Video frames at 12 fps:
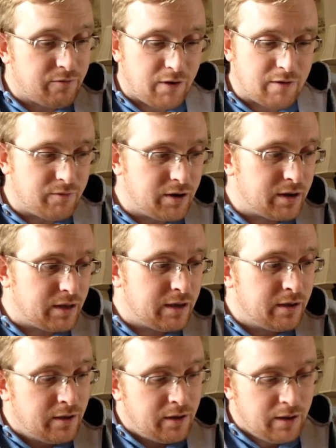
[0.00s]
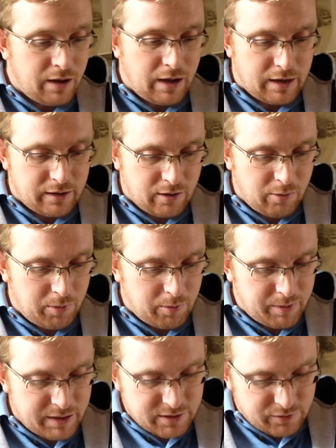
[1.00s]
find really, and a couple of
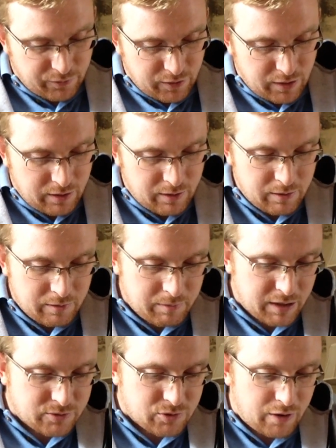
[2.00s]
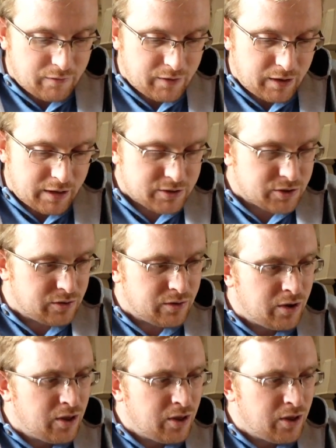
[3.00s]
bits for the Mega Drive collection.